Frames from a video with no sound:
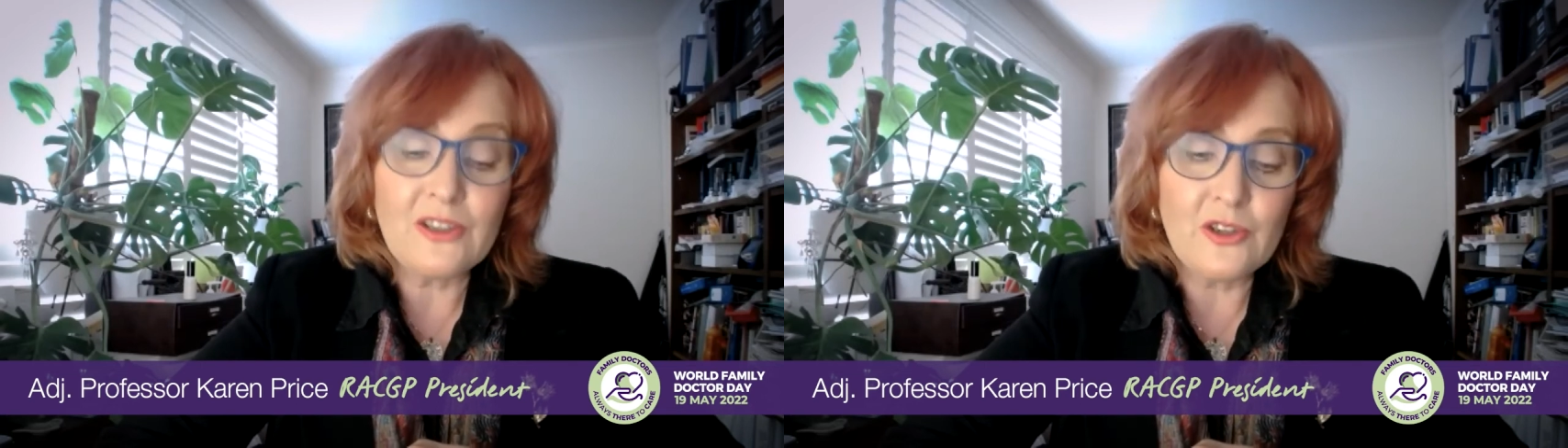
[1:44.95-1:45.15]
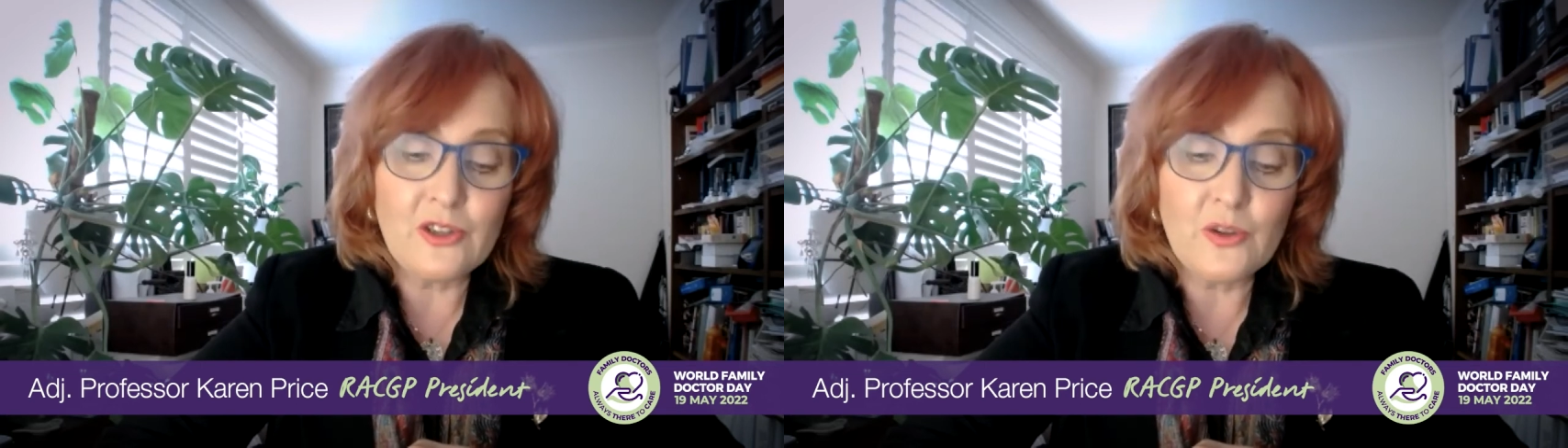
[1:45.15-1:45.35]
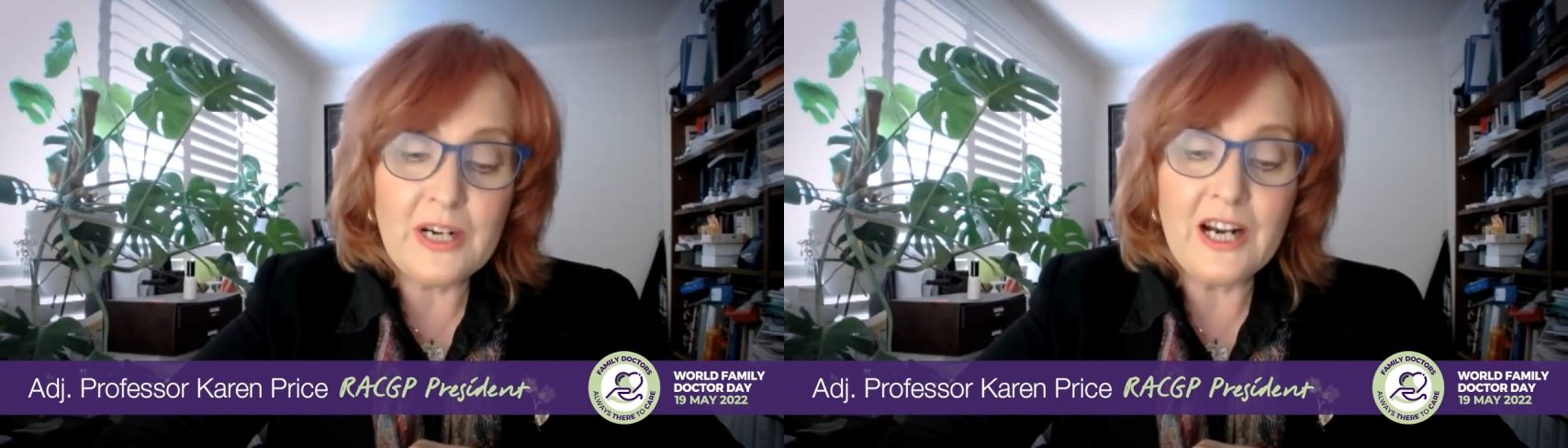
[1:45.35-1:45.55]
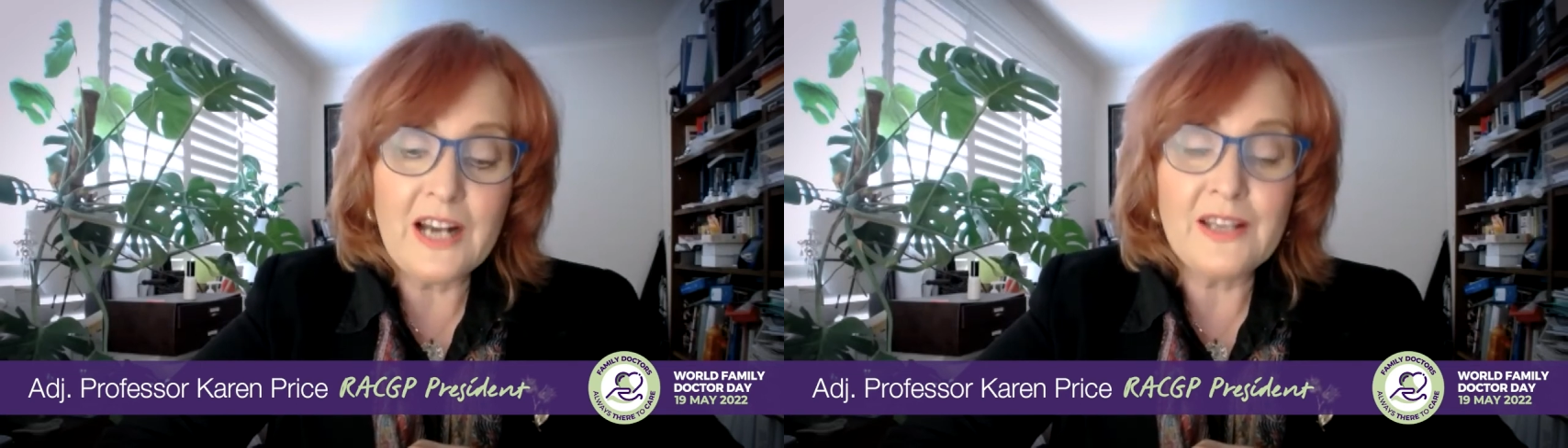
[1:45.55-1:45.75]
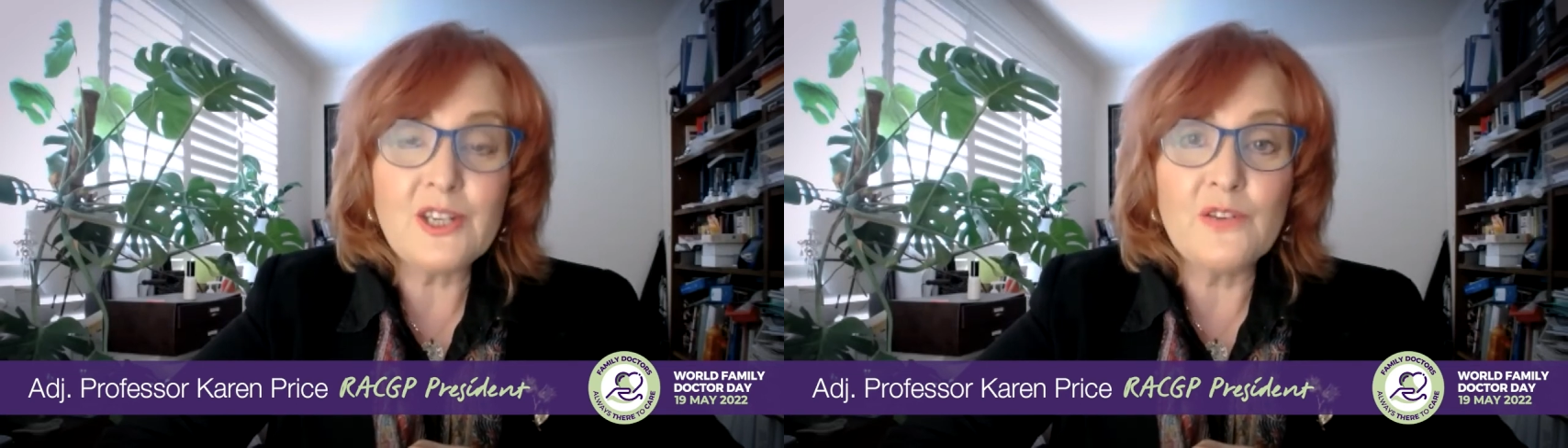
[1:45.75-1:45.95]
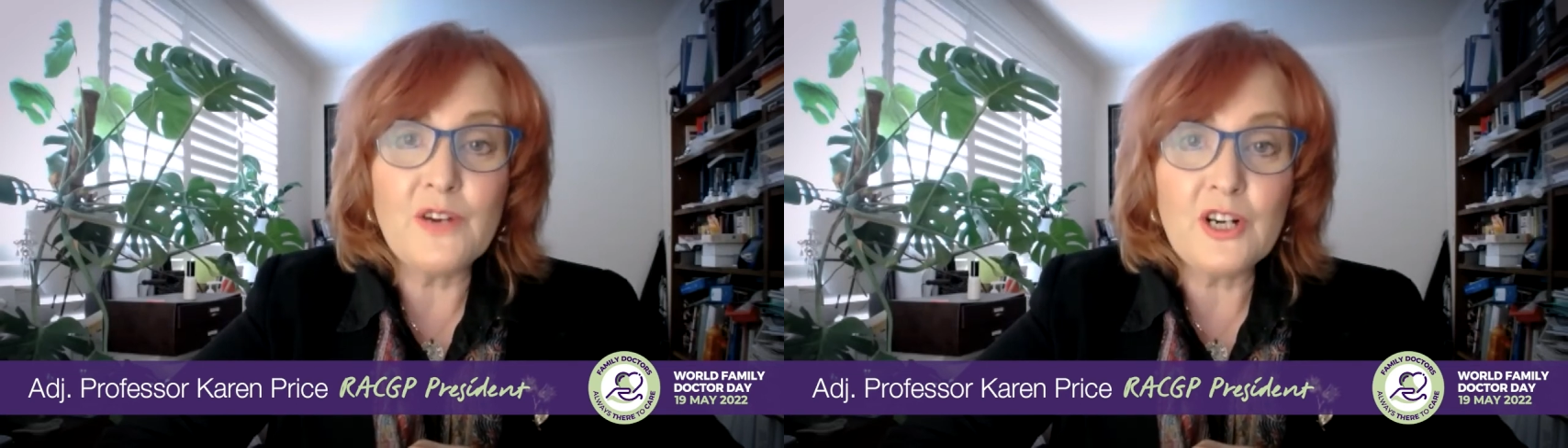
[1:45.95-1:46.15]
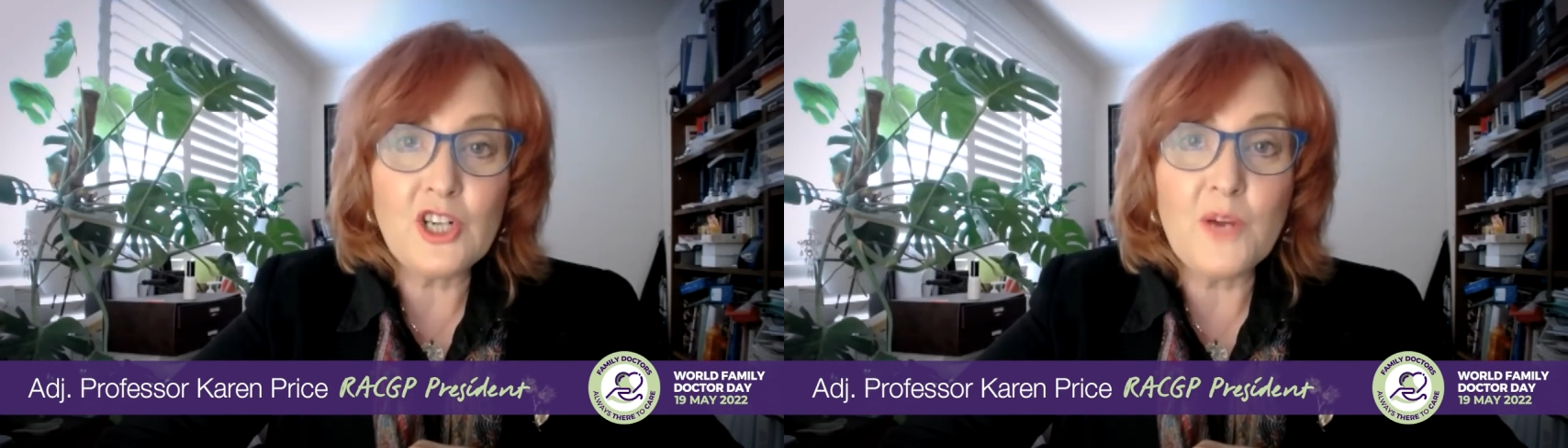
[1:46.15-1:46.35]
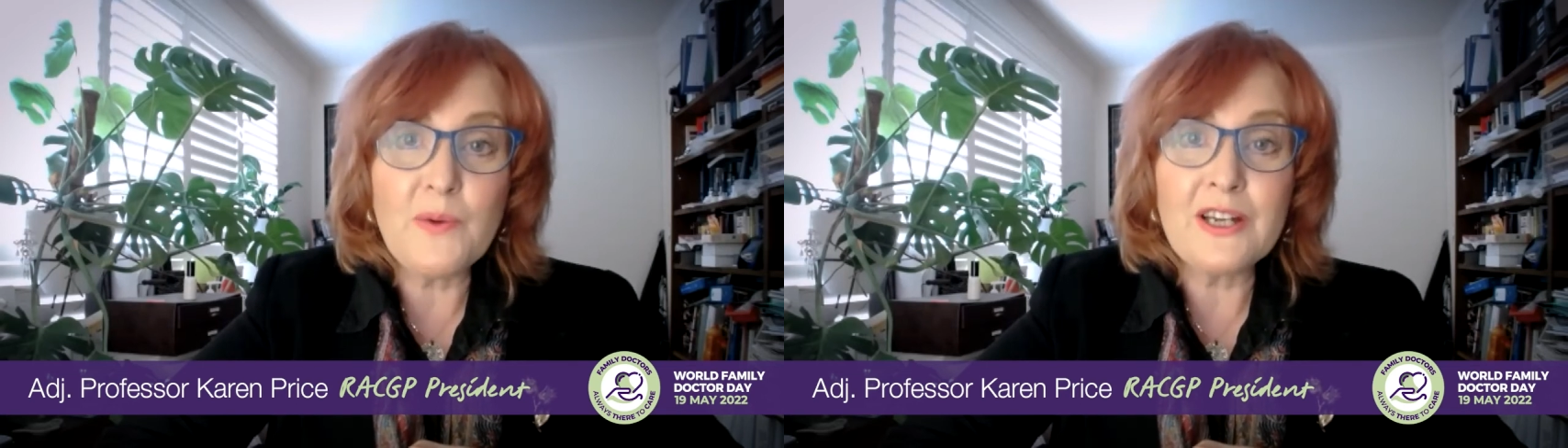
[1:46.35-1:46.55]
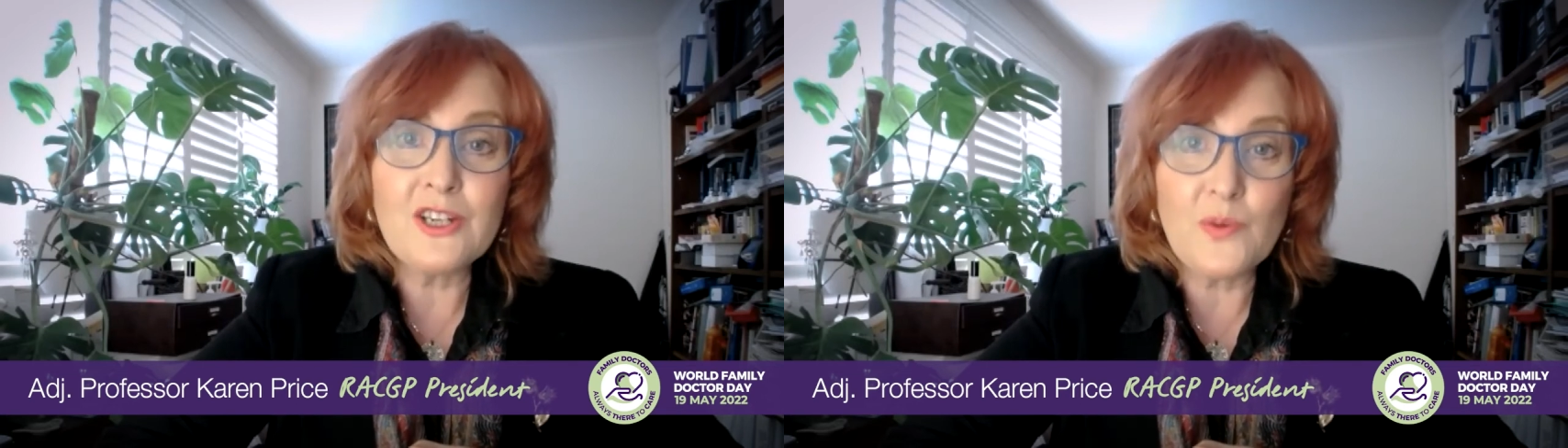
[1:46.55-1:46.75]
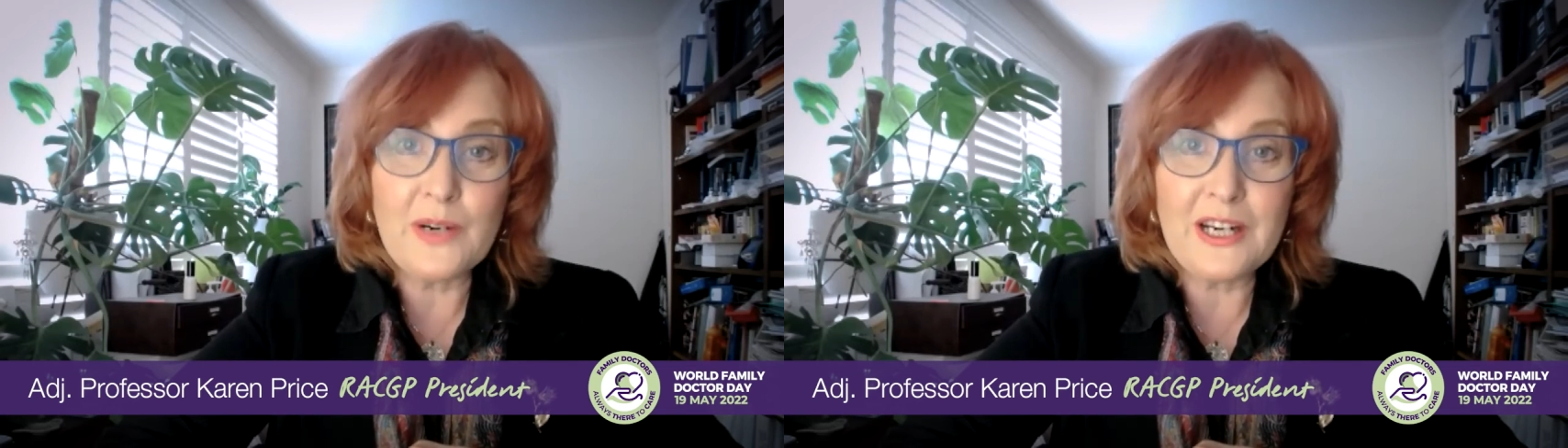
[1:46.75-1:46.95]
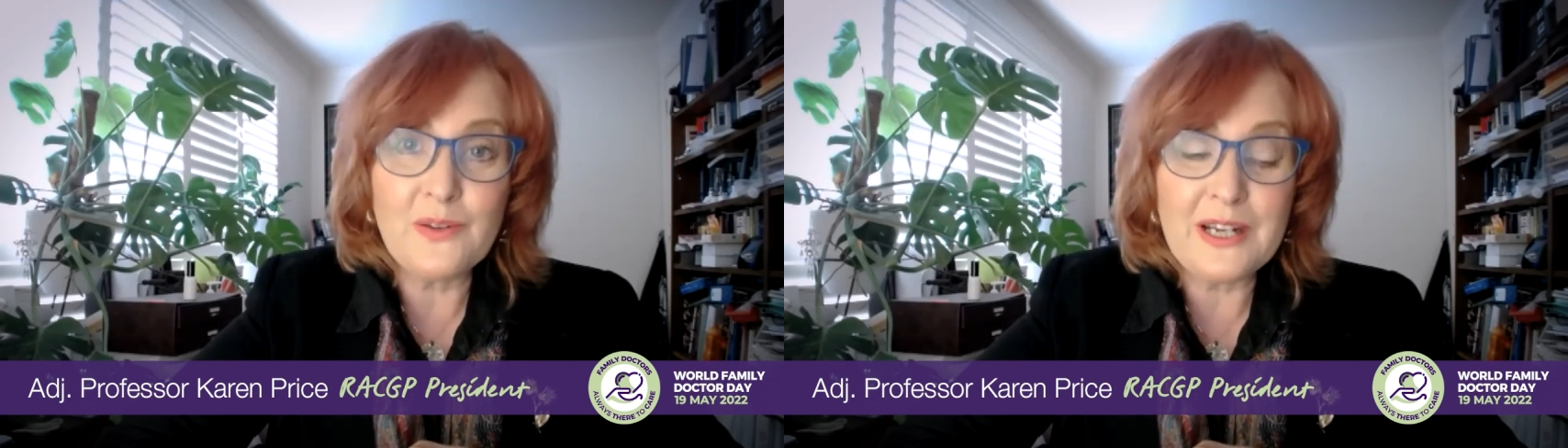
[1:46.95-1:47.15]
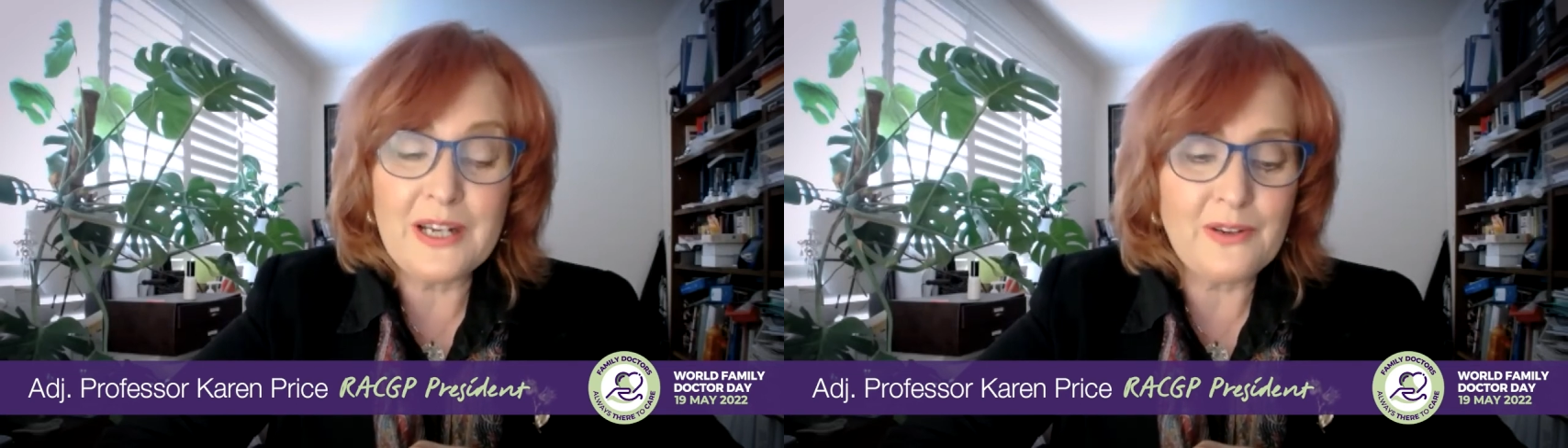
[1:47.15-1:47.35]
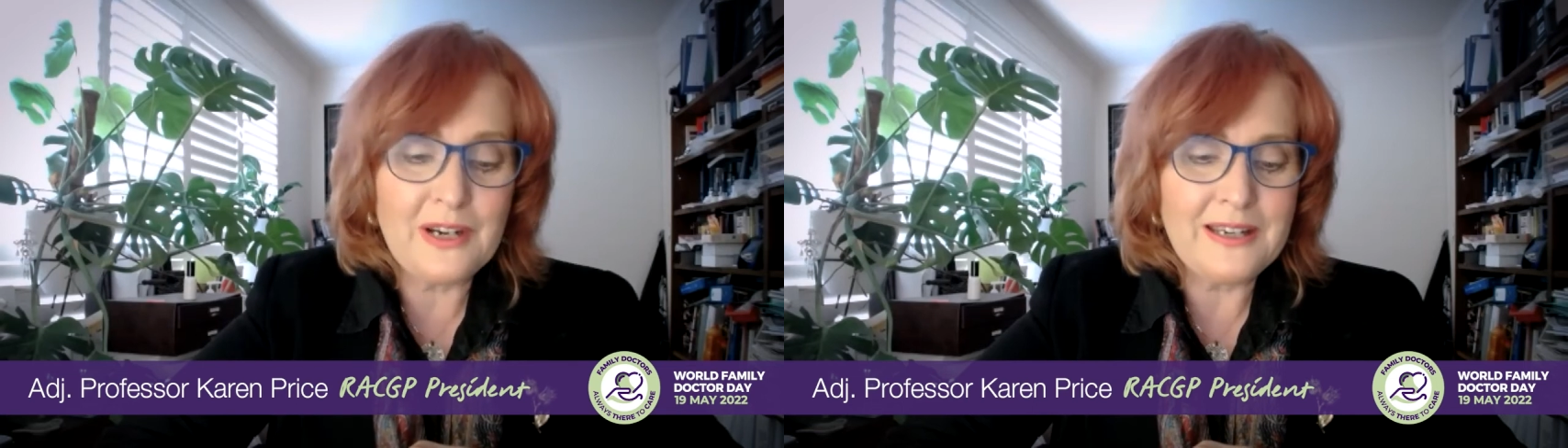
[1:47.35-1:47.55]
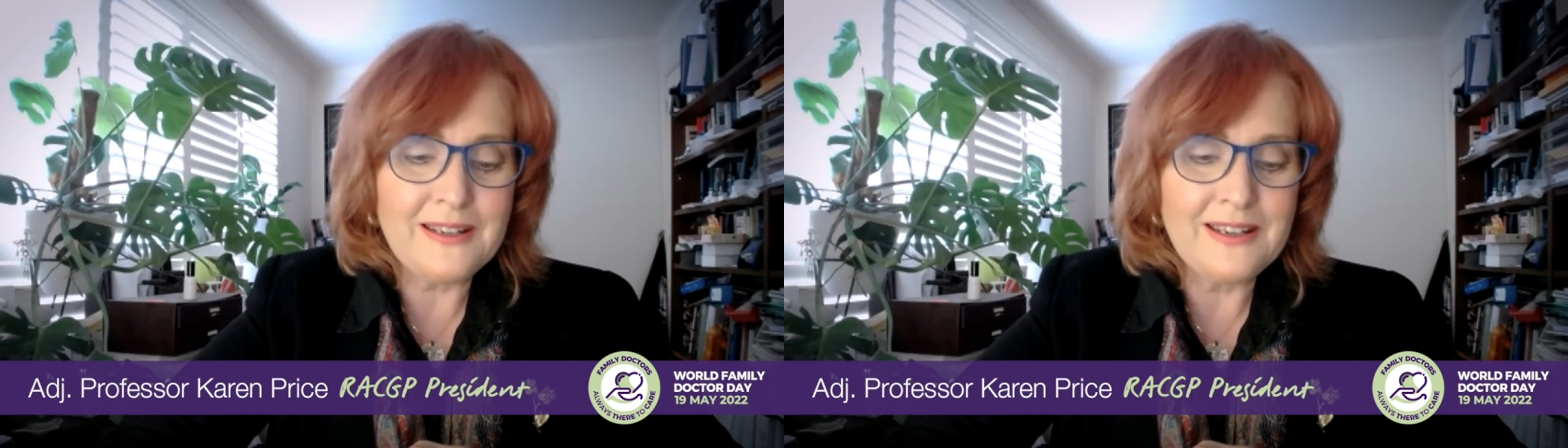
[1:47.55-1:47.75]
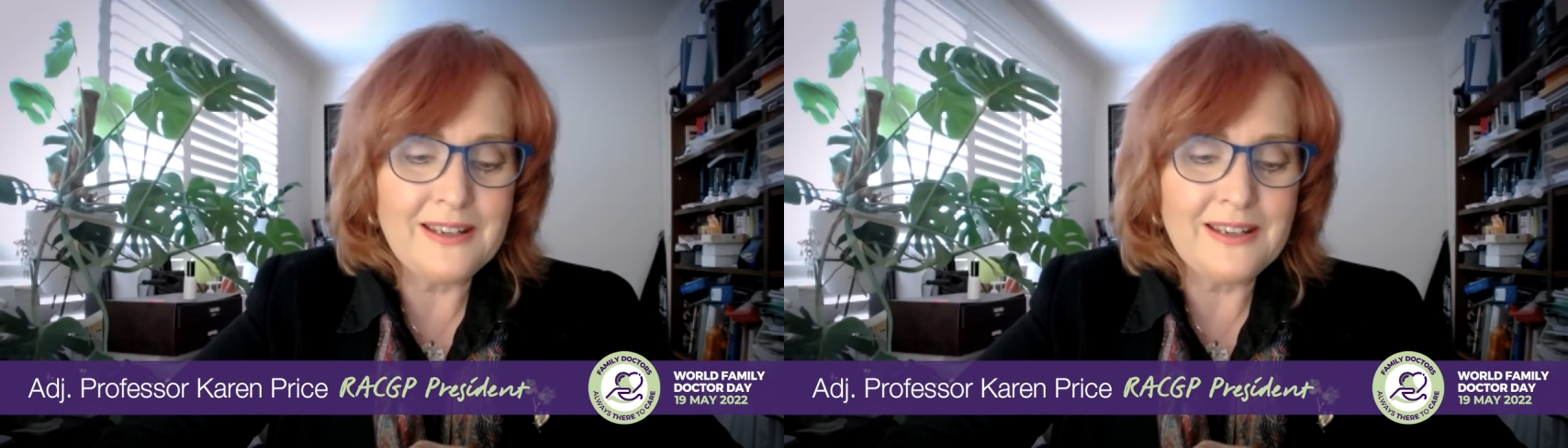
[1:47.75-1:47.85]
to the 29th of October 2023.